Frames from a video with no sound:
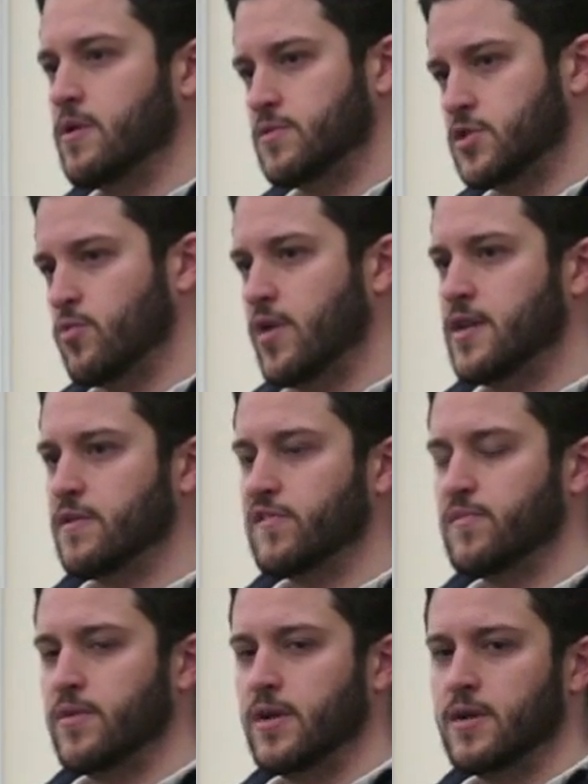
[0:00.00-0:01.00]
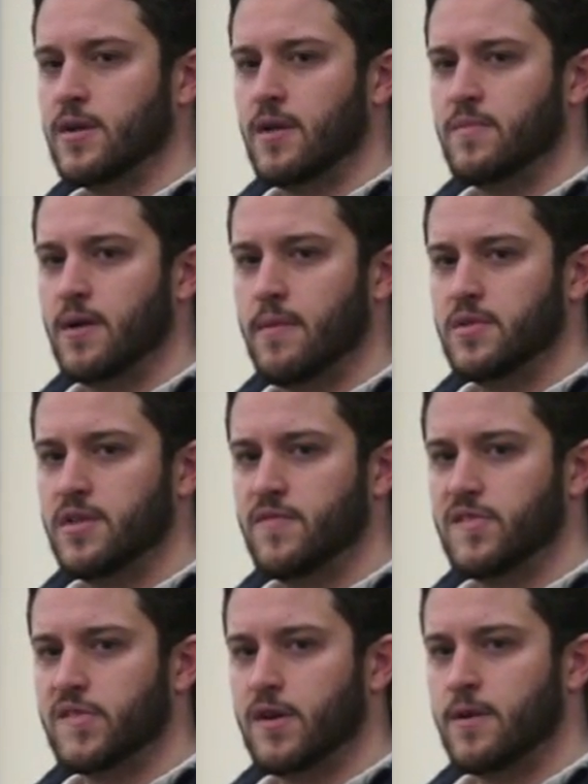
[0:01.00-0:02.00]
It was a radial spring. I, I believe
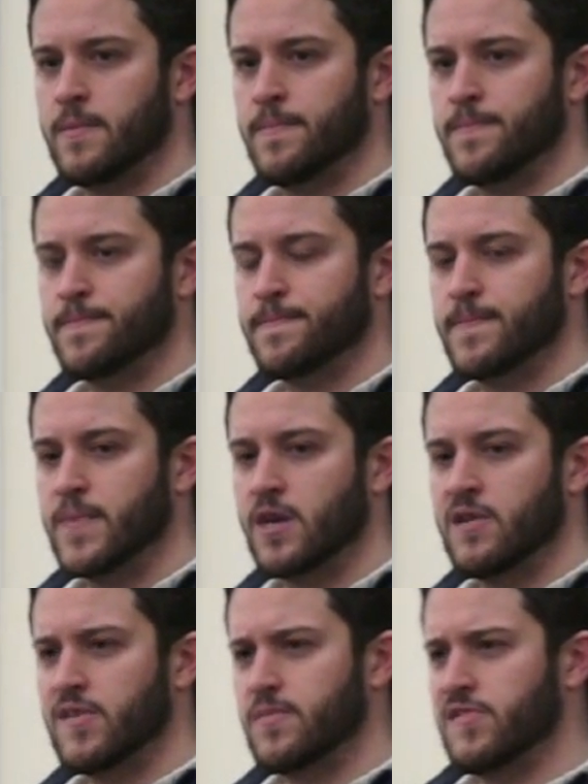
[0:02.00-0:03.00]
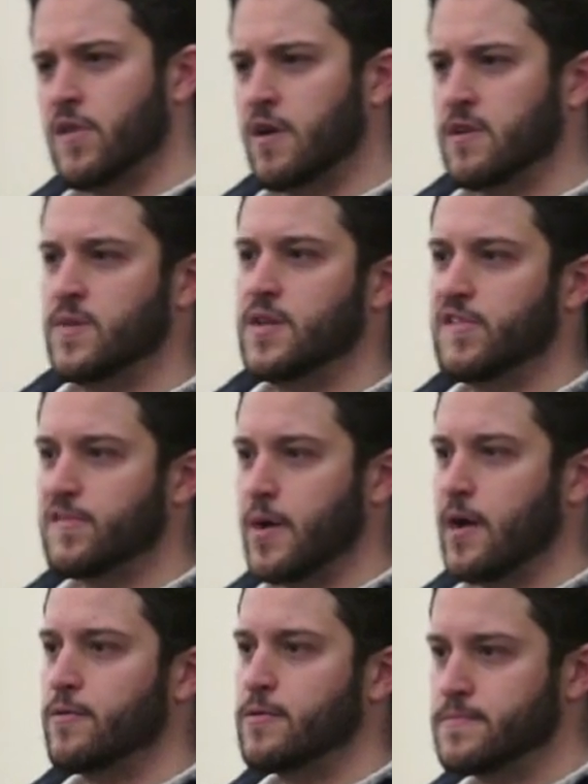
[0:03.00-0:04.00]
it's, um, the concept is Archimedes
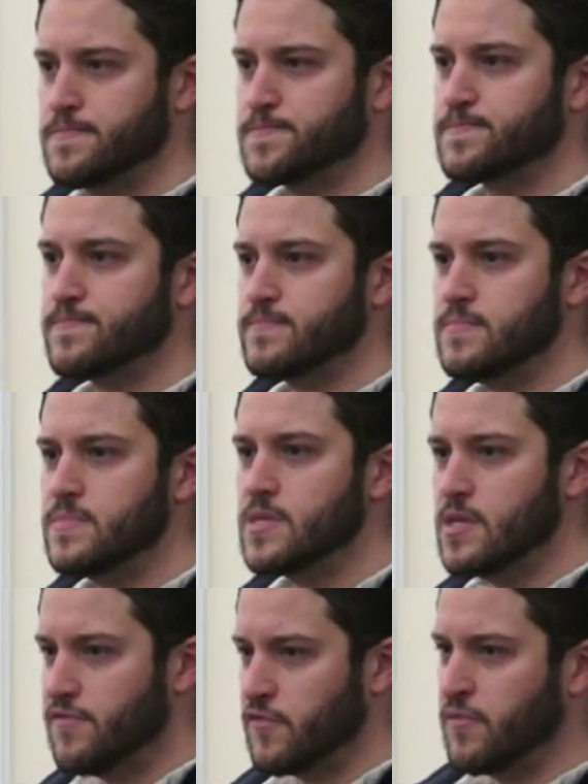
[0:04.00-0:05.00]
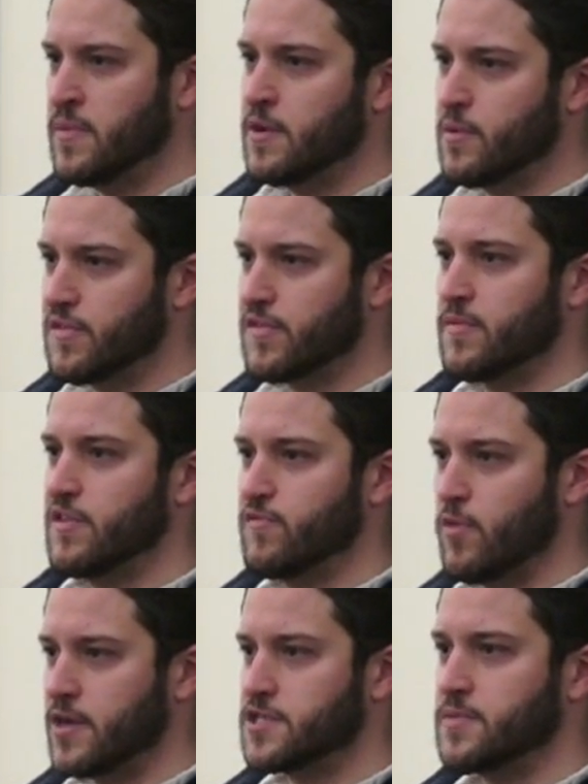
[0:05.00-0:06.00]
spiral. If you're familiar with some of
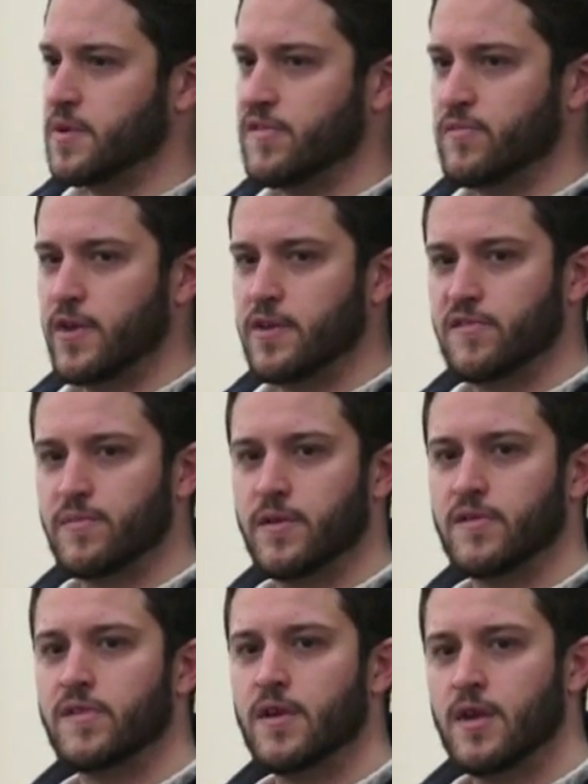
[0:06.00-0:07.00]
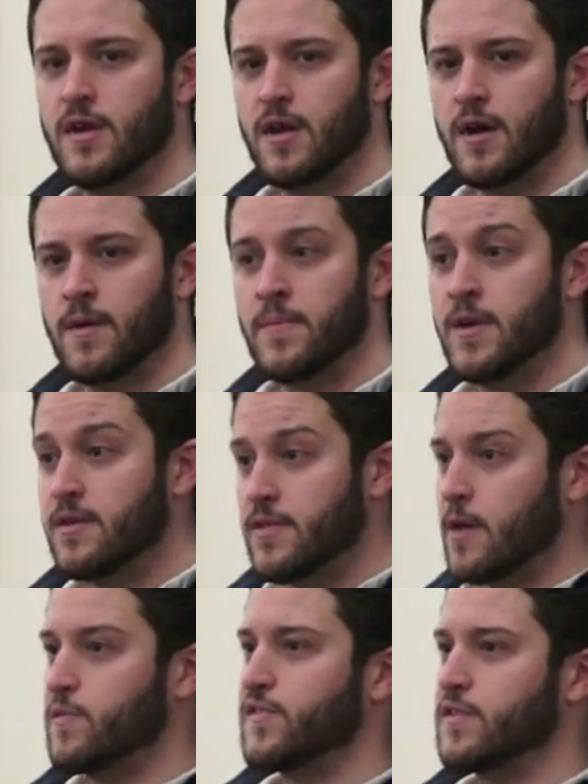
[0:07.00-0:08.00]
these watch springs and radial springs. Um,
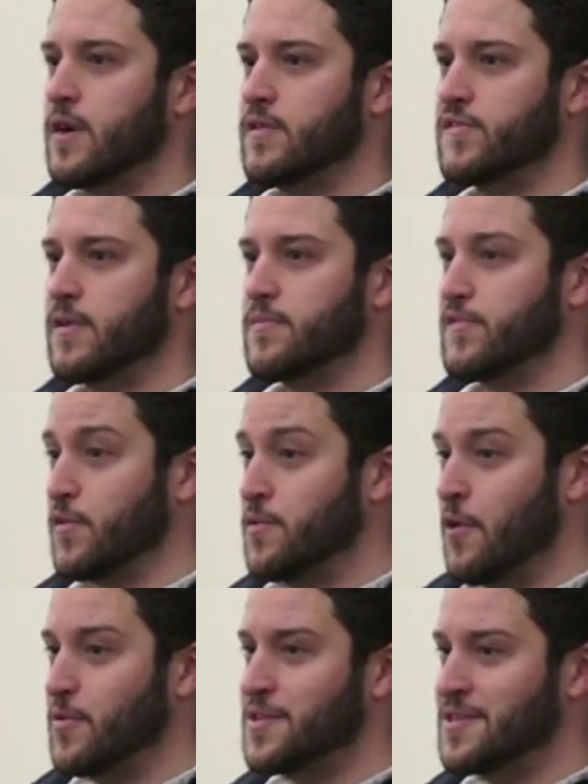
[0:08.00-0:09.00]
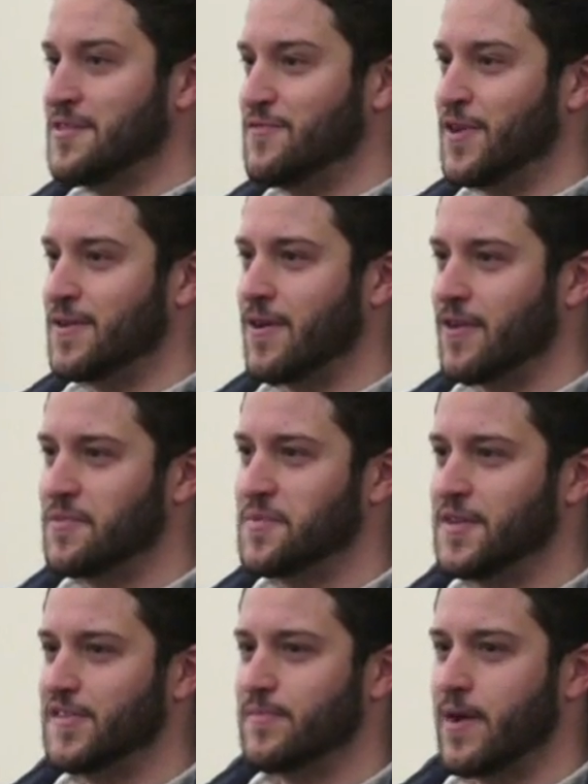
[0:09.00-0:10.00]
that was the concept. And so no, we didn't invent
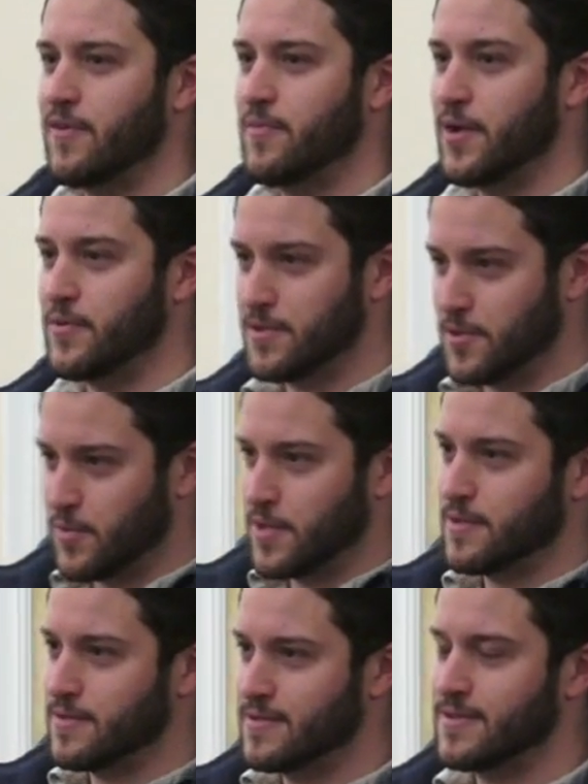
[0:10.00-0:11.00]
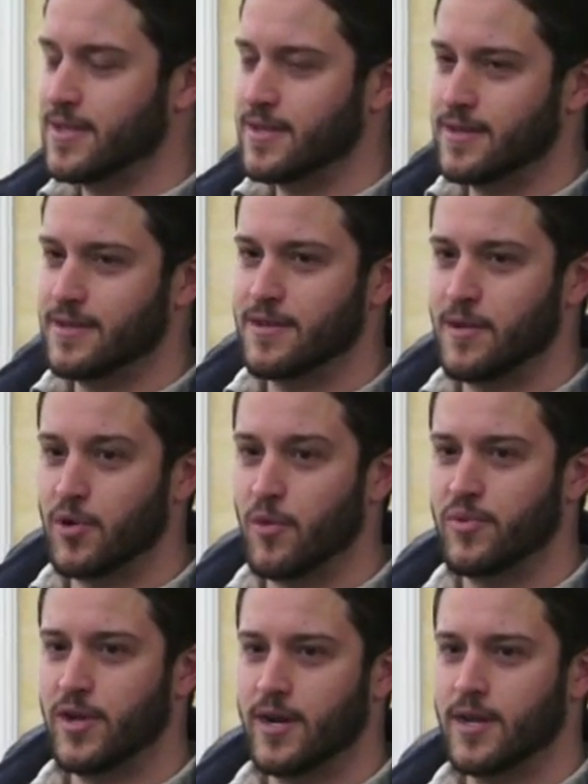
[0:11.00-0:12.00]
Archimedes spiral, but you know, we uh,
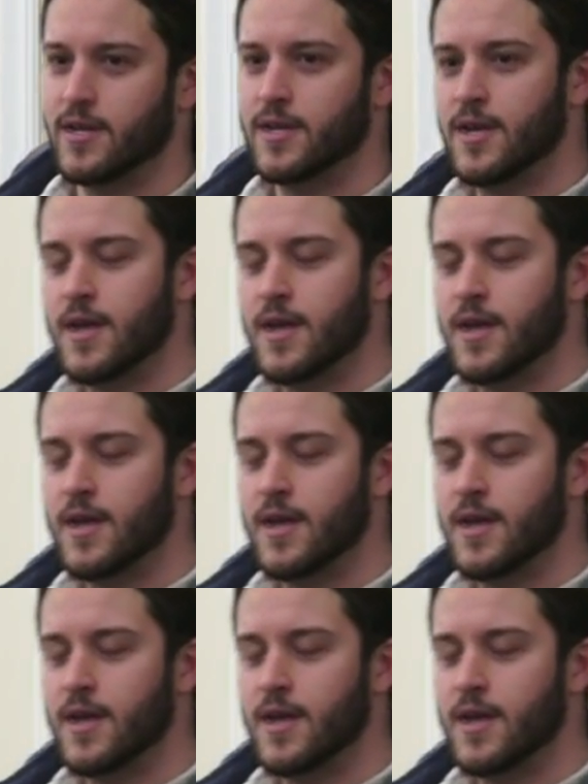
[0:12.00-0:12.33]
appropriated it.